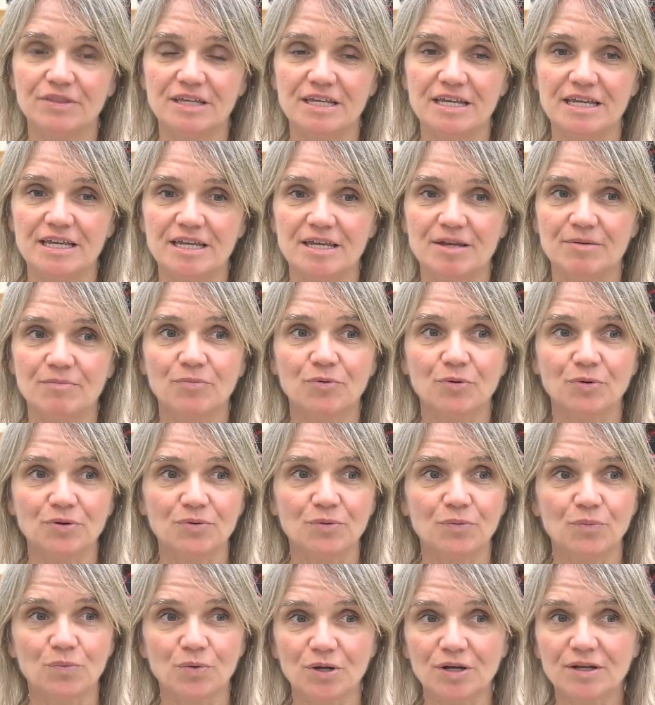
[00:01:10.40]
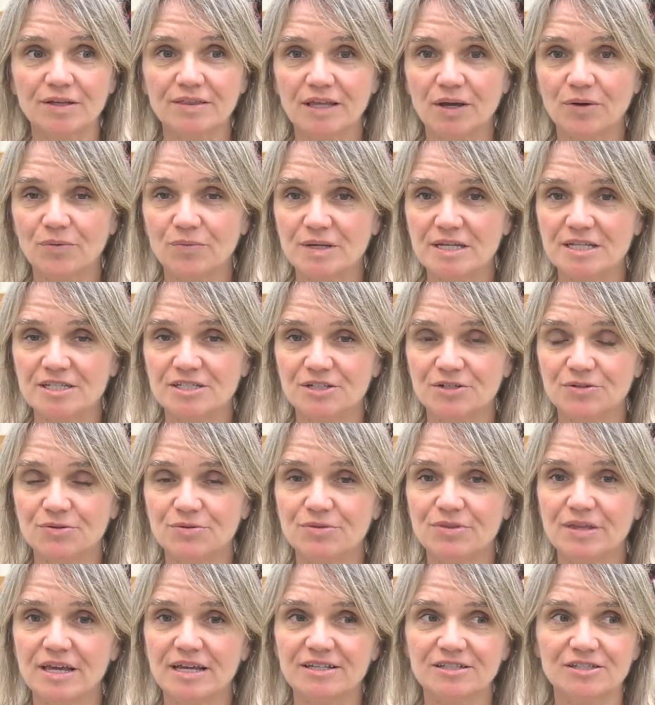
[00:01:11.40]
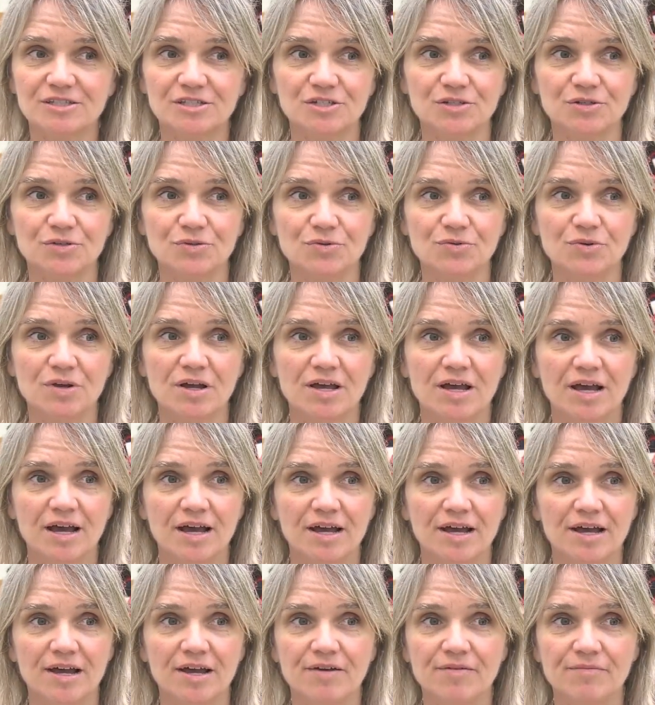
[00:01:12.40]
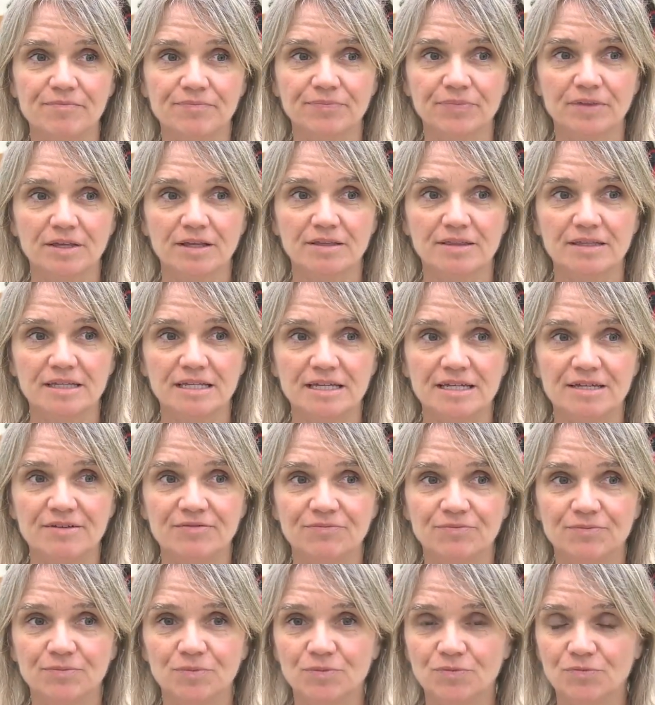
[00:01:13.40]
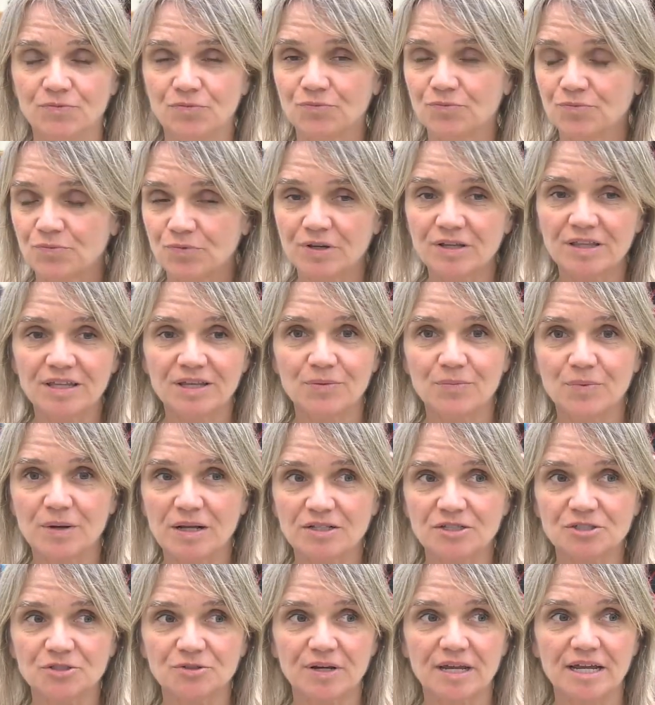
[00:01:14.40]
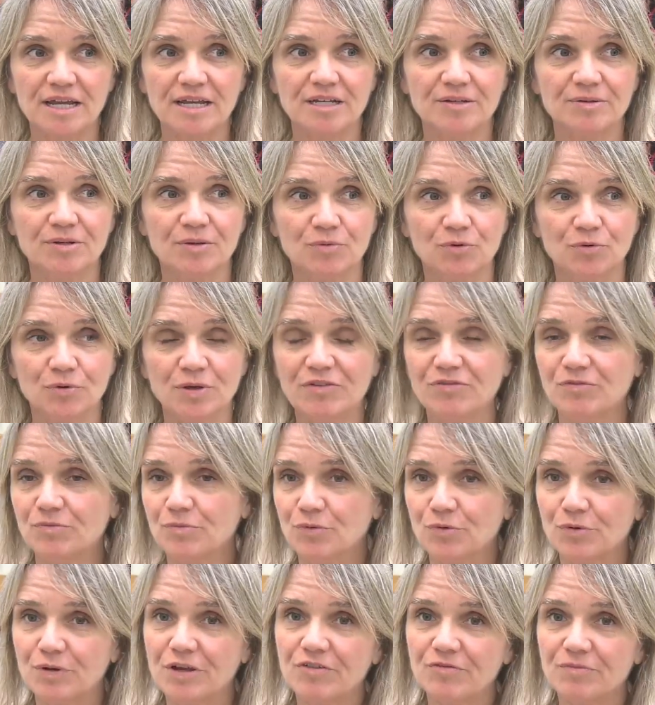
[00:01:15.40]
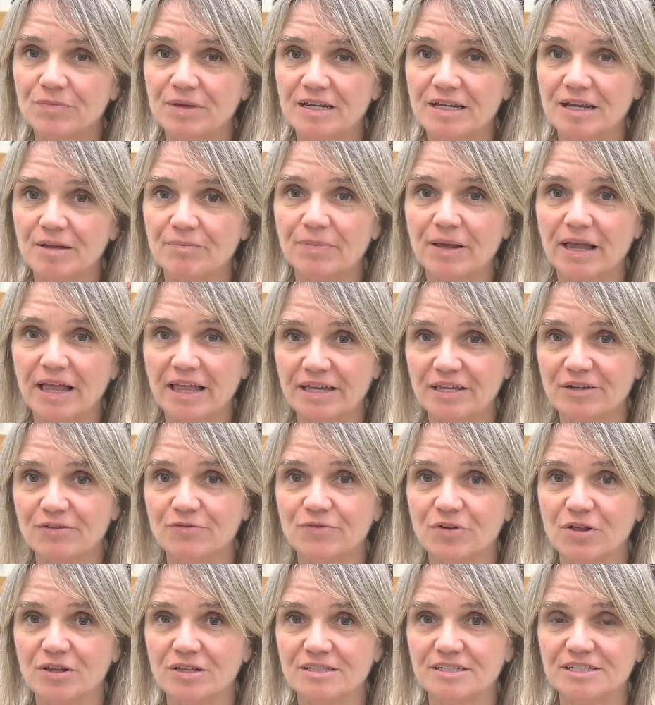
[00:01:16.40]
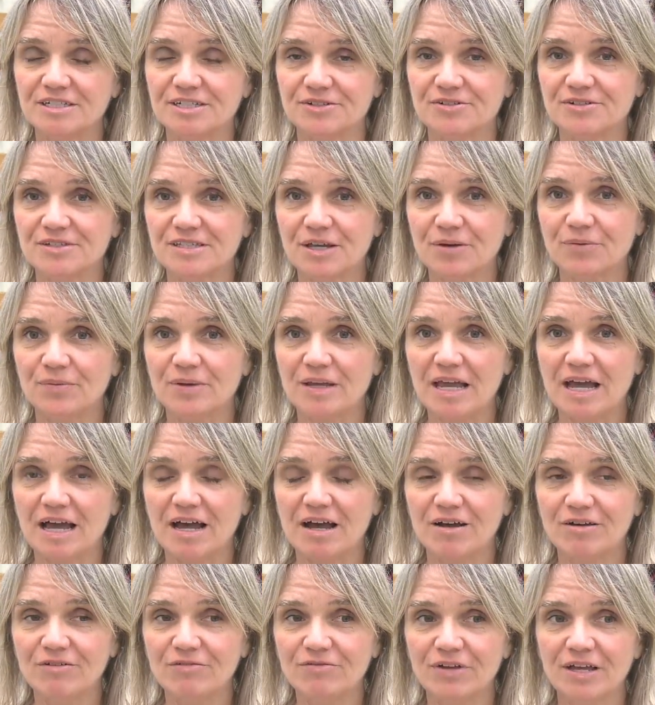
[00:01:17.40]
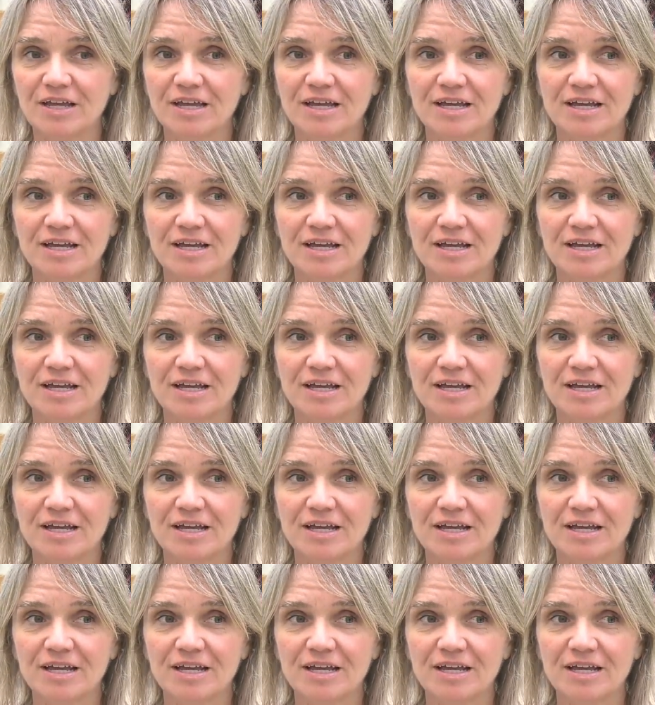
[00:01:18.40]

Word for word: the important work that we do thanks to um, the really well trained grief and bereavement and palliative volunteers that we have.